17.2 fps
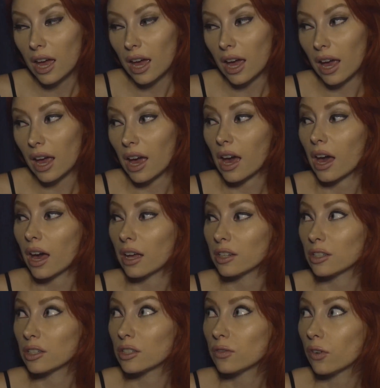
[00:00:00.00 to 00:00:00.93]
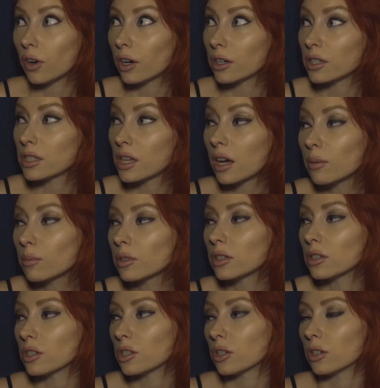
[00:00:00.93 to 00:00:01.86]
And as far as I'm
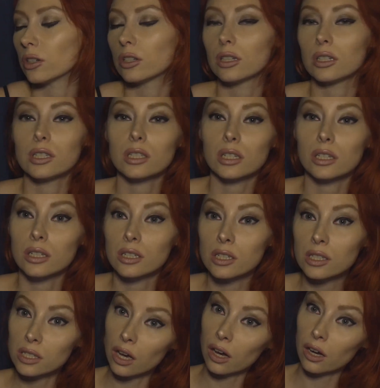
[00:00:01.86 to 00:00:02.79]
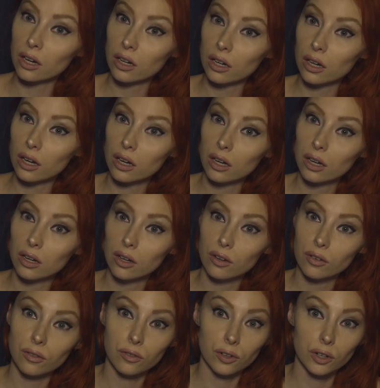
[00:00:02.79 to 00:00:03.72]
concerned, it's gonna suck
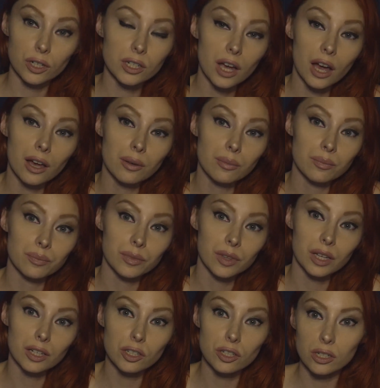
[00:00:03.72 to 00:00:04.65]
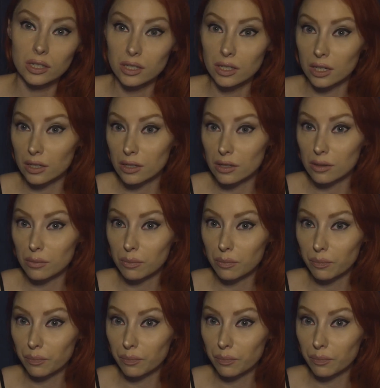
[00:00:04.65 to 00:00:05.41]
for a time. It just is.